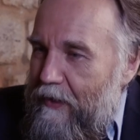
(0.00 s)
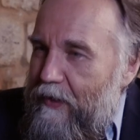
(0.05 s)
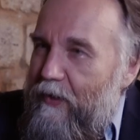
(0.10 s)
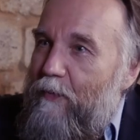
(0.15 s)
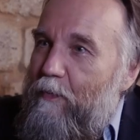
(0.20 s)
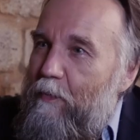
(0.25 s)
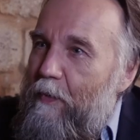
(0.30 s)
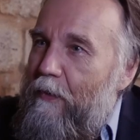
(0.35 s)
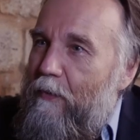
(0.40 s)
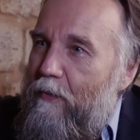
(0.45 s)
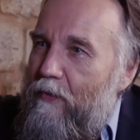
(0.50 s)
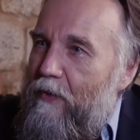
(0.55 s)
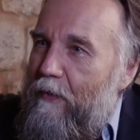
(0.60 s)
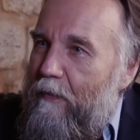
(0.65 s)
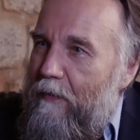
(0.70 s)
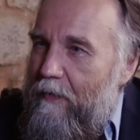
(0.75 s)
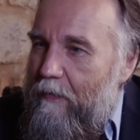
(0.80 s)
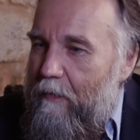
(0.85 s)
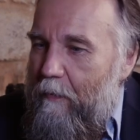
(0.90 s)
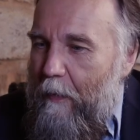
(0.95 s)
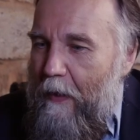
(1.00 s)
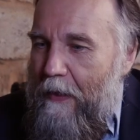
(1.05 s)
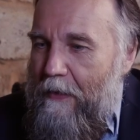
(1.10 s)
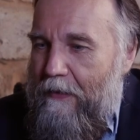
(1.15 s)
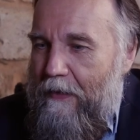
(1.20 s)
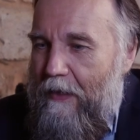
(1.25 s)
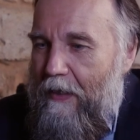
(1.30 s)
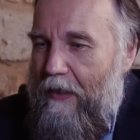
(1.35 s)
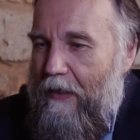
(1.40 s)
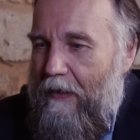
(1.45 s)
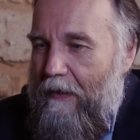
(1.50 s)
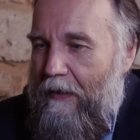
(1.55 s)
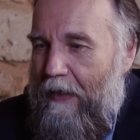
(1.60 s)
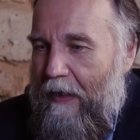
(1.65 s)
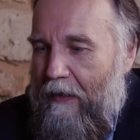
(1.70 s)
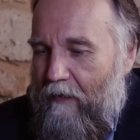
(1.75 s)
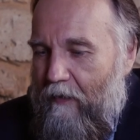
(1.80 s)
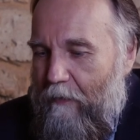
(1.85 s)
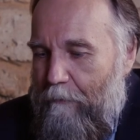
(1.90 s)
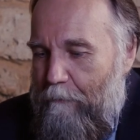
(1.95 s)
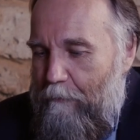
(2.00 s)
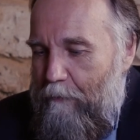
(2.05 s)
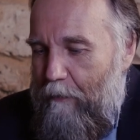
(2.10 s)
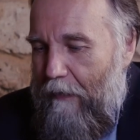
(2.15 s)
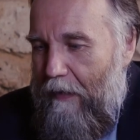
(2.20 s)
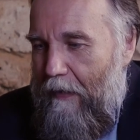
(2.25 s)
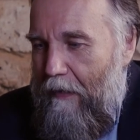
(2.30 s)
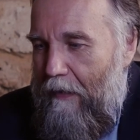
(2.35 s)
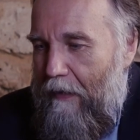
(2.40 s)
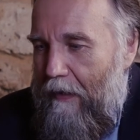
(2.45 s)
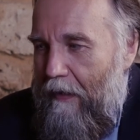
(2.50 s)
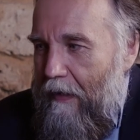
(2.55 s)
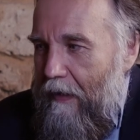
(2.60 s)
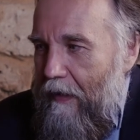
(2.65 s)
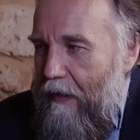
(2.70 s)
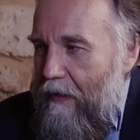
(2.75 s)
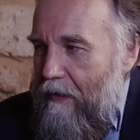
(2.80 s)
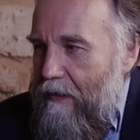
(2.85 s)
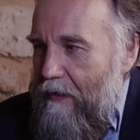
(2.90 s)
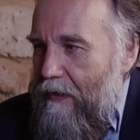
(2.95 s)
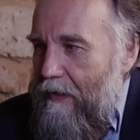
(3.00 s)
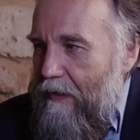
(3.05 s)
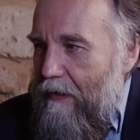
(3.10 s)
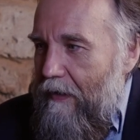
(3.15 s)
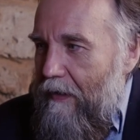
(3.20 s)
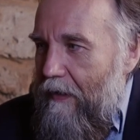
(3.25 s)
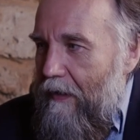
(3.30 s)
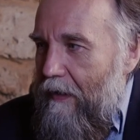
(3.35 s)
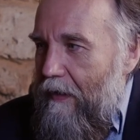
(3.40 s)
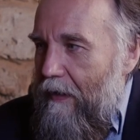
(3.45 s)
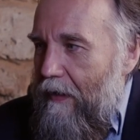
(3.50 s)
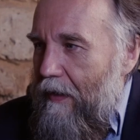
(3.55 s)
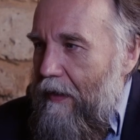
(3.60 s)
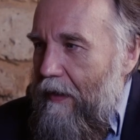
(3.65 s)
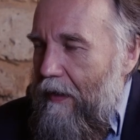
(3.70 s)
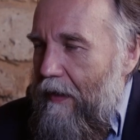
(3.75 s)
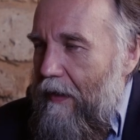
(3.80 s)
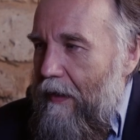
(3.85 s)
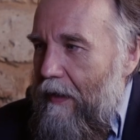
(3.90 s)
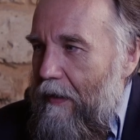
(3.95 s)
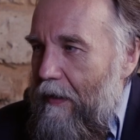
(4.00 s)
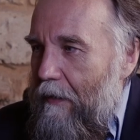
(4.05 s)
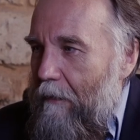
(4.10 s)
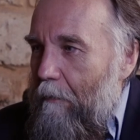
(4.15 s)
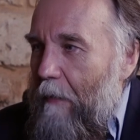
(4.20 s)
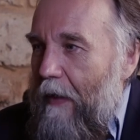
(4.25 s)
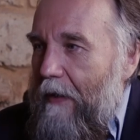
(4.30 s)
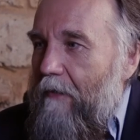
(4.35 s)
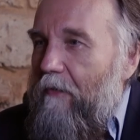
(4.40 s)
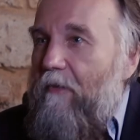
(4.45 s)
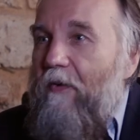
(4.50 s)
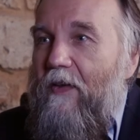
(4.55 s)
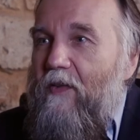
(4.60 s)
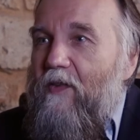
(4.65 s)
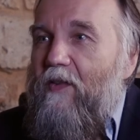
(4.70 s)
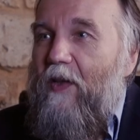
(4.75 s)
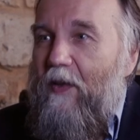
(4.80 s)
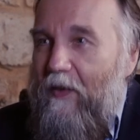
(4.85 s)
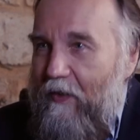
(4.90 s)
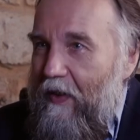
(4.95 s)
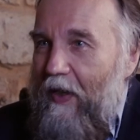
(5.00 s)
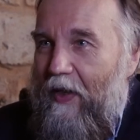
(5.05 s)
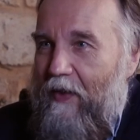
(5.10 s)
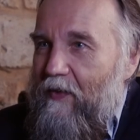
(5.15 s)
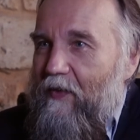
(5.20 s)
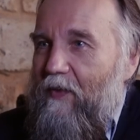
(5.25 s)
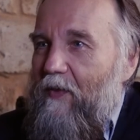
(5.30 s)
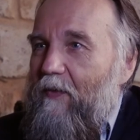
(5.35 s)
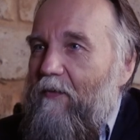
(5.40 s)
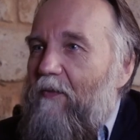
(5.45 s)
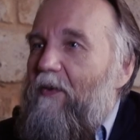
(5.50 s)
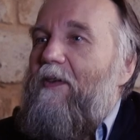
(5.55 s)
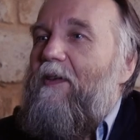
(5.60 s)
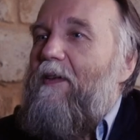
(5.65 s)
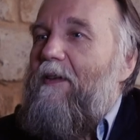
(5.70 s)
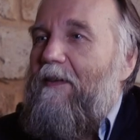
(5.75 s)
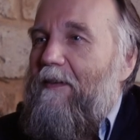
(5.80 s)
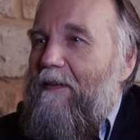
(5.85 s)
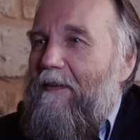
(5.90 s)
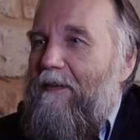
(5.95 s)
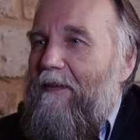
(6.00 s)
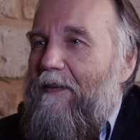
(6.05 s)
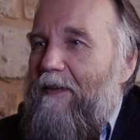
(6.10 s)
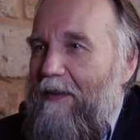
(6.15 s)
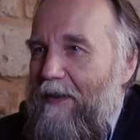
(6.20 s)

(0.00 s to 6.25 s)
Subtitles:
It is spiritual space that is manifested as physical.